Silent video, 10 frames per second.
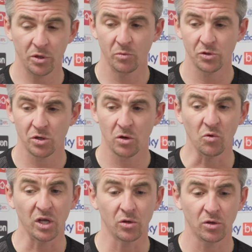And it was a
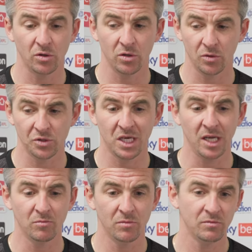real, you know,
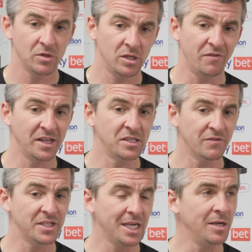team,
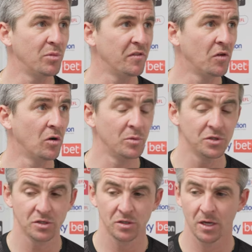defensive team
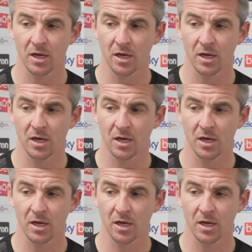performance,